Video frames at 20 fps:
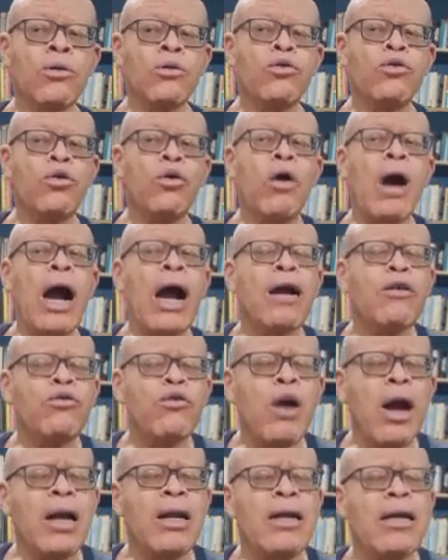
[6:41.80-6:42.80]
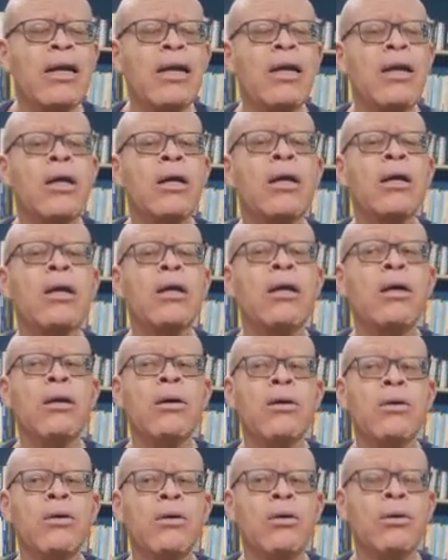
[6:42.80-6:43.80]
to actually
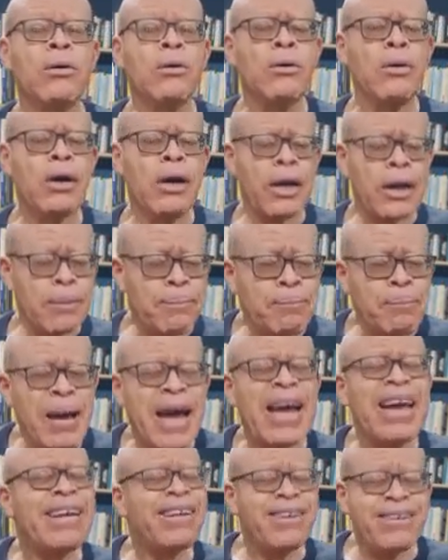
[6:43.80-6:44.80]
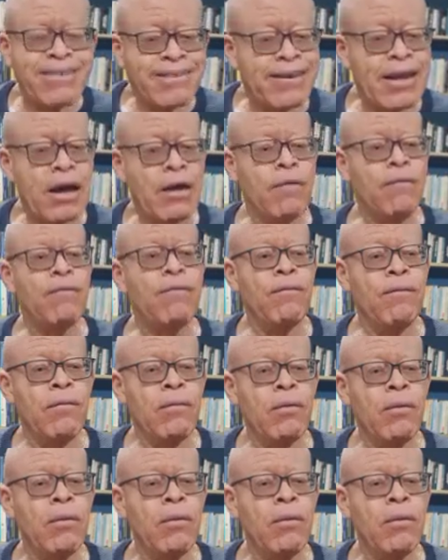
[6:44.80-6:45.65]
repair itself,